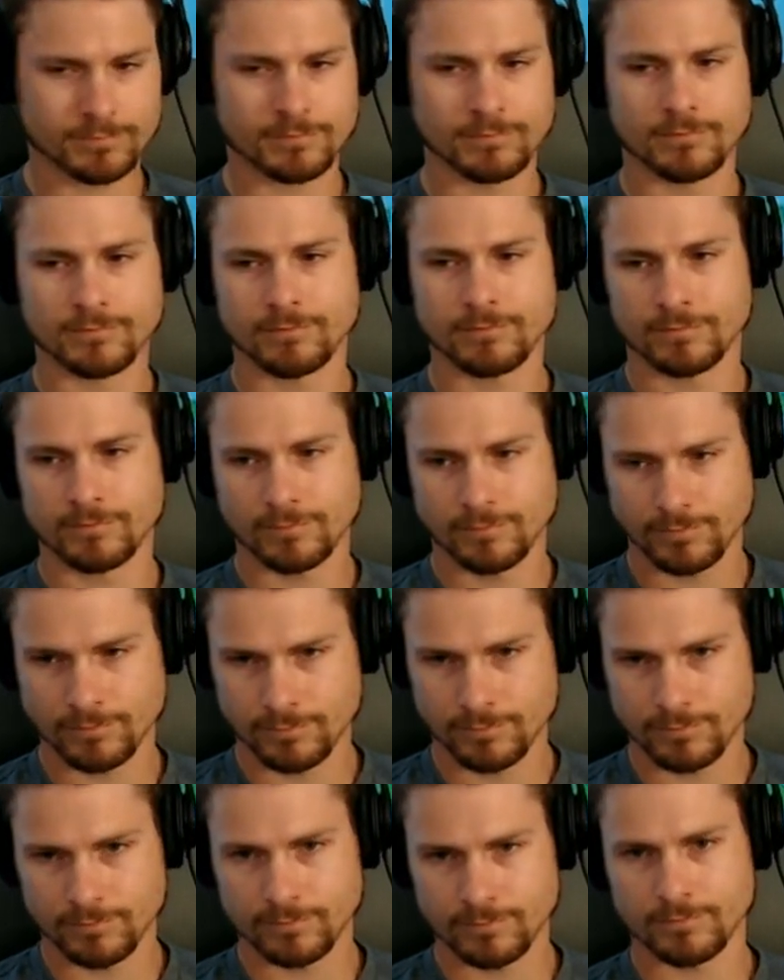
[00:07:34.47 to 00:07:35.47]

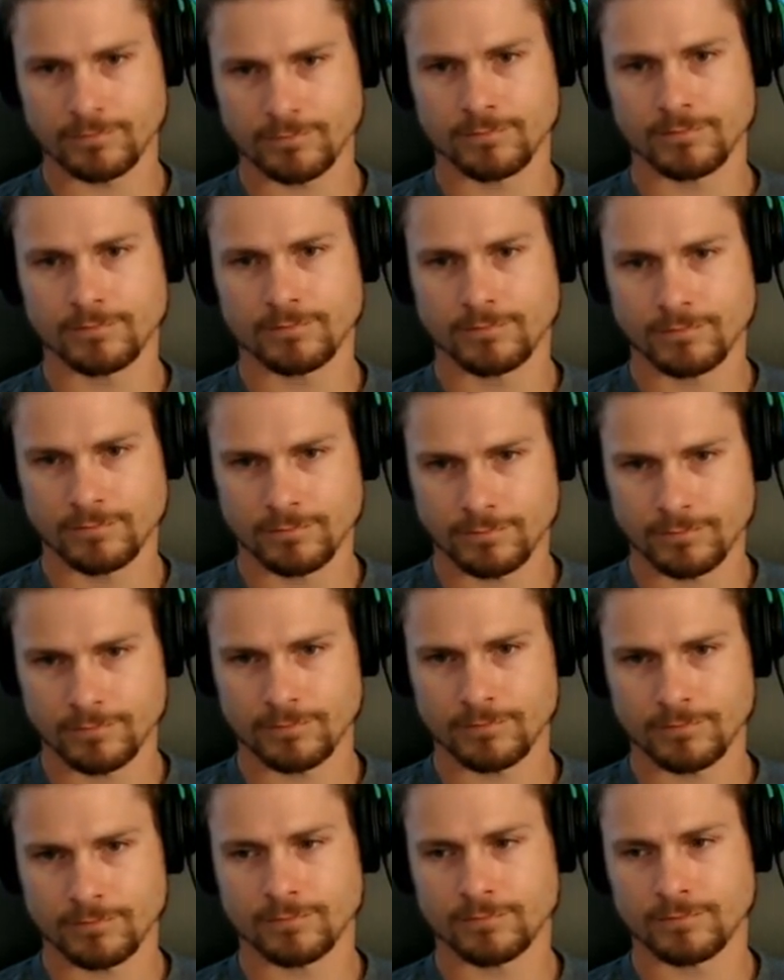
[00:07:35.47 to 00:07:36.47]

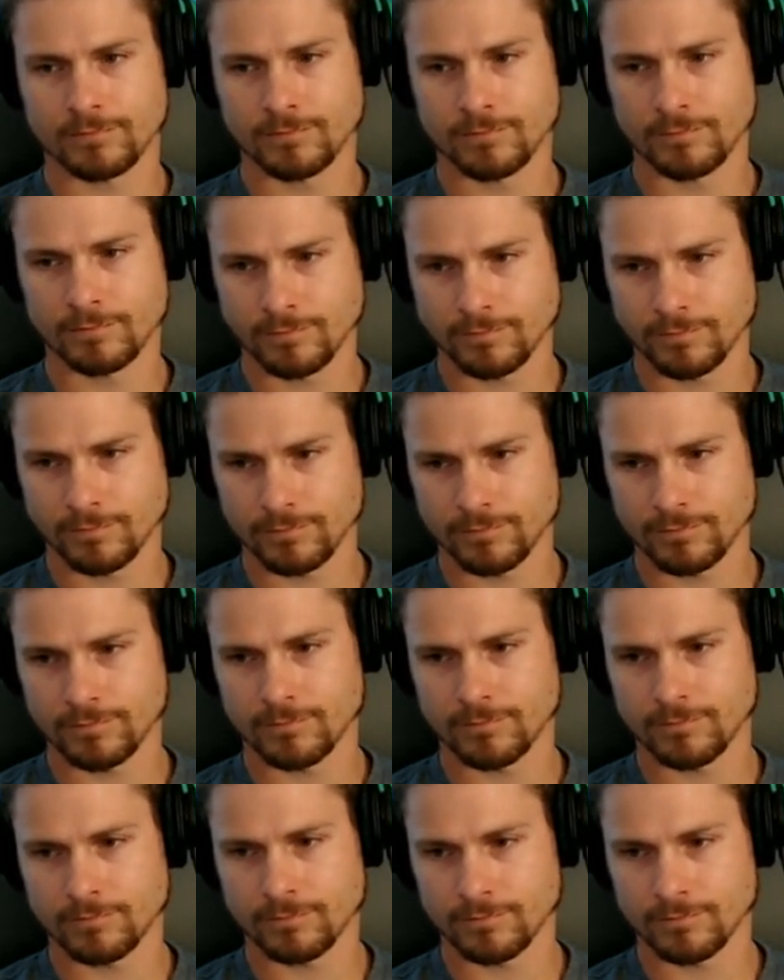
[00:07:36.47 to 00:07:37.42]
The person shown says nothing.